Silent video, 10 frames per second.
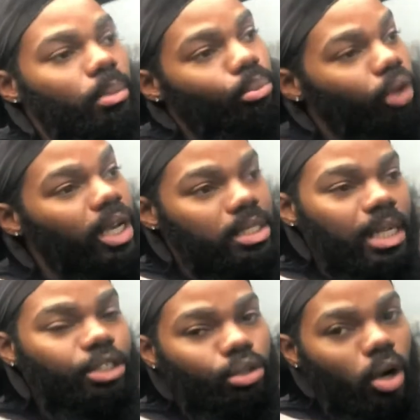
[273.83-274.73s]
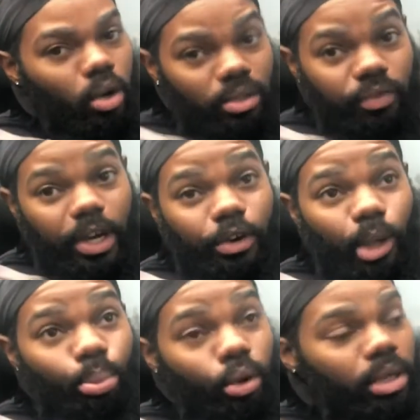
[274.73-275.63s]
Brakes, as you know, is very
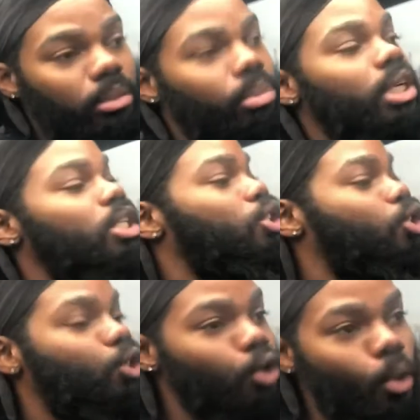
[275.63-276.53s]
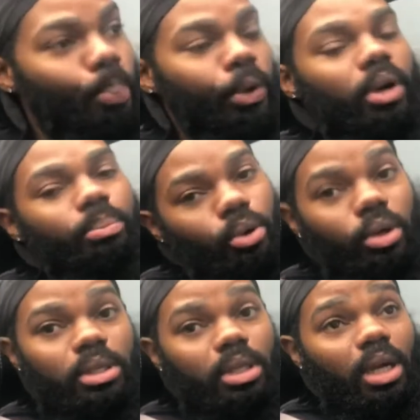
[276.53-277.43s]
important, but it's super
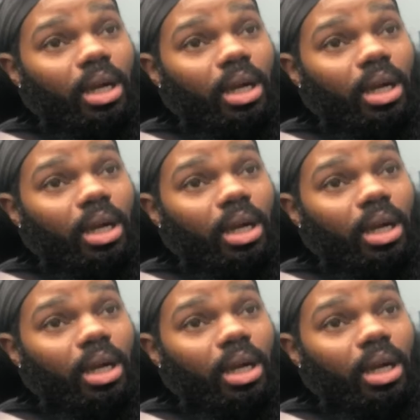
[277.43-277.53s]
important